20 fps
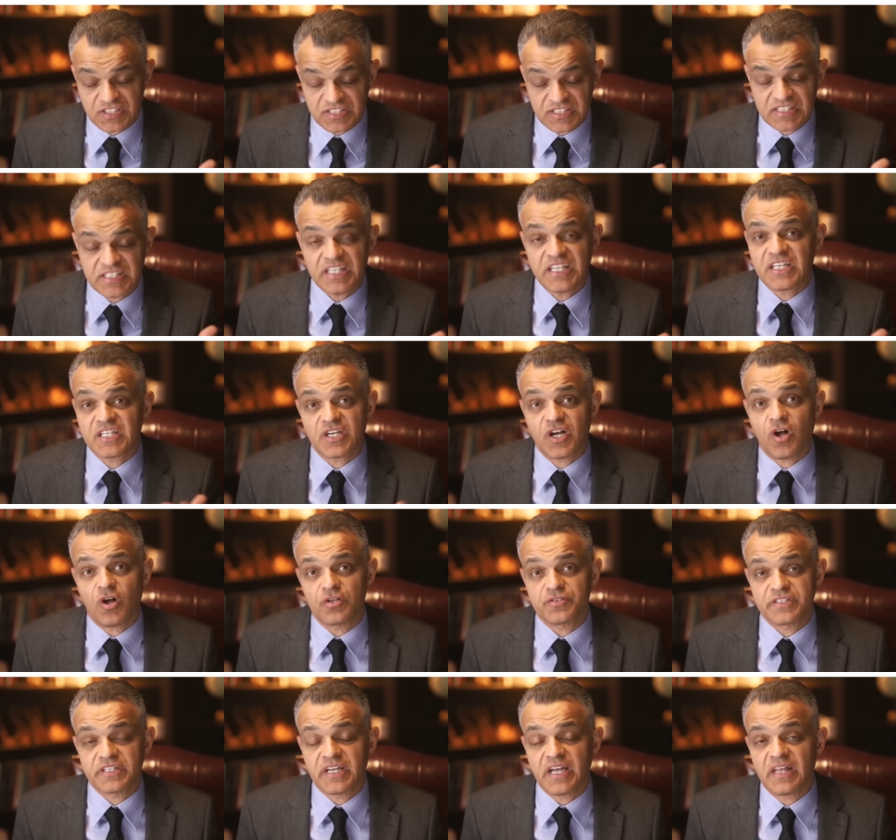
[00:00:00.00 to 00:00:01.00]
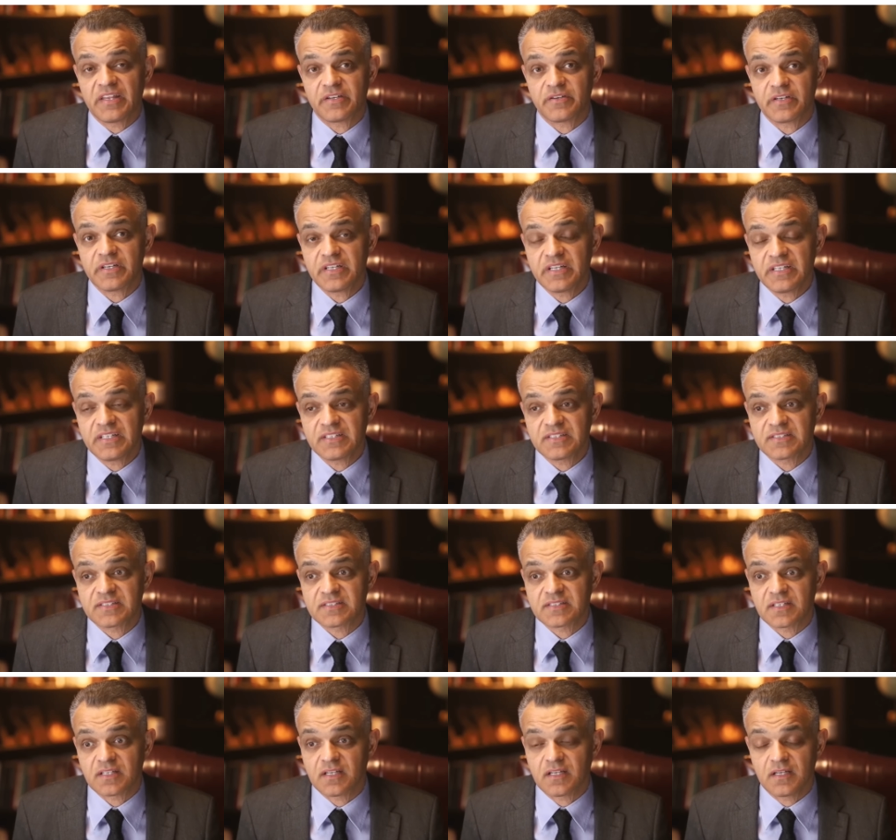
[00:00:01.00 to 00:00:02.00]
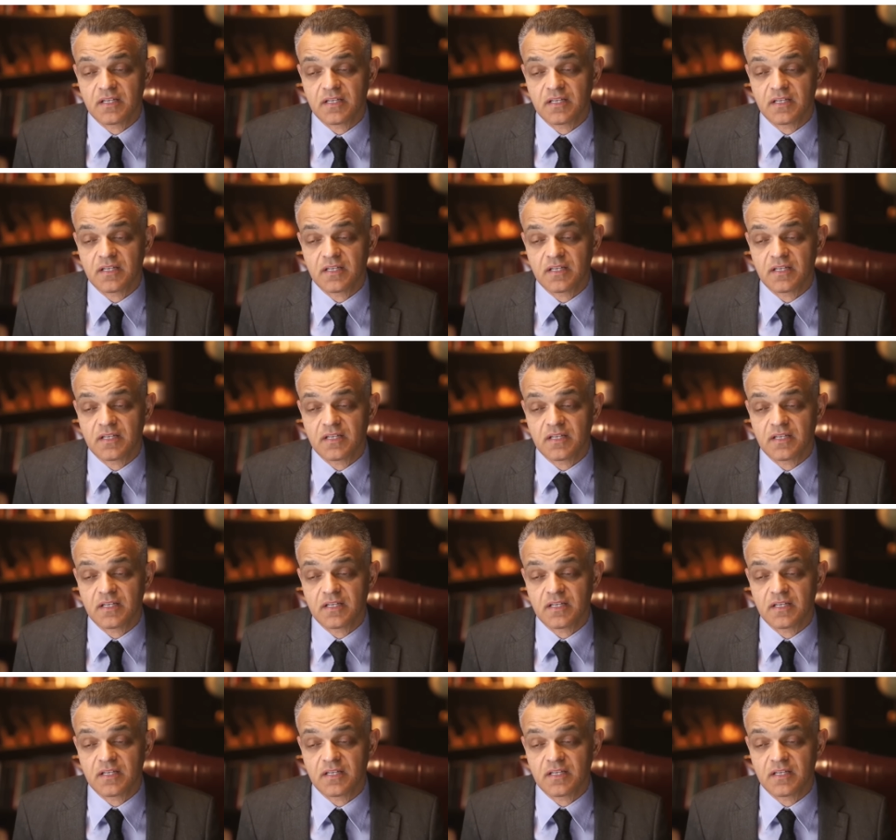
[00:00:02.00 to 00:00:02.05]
to see it all together, it's